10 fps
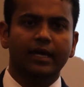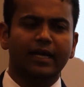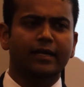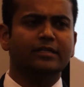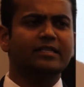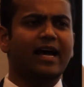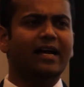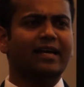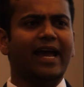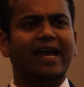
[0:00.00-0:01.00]
and it's
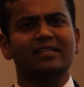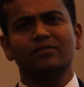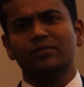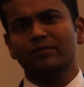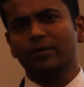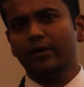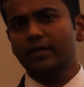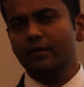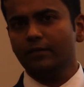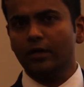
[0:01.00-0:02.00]
not as very
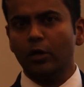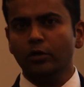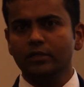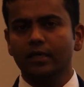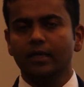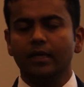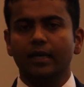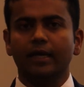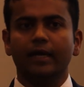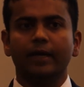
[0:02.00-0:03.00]
difficult.
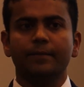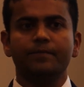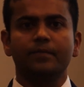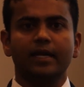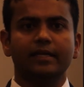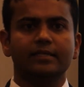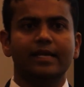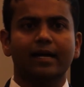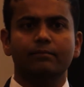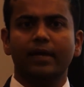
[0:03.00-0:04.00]
It's
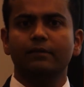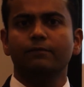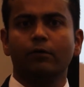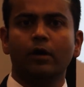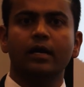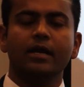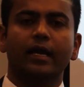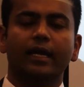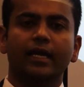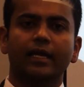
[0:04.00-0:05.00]
not made for
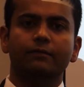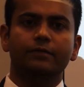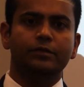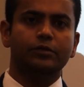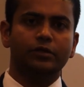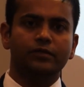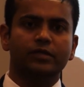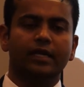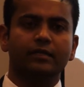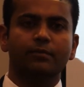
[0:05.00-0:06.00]

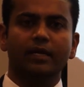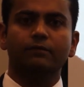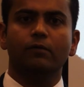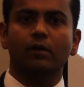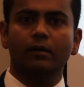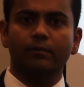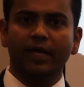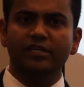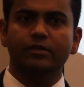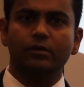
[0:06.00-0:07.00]
physicians. It's made for
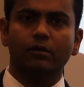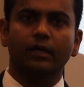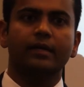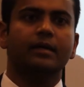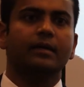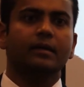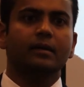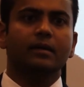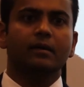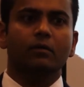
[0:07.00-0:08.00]
patients only.
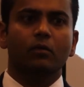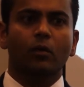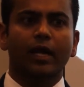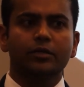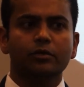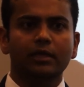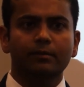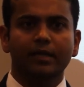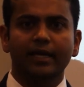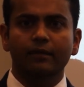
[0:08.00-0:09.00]
What I truly
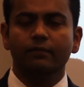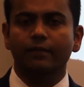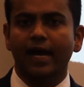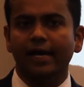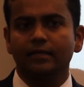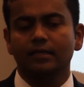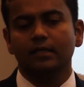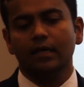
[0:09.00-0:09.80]
believe that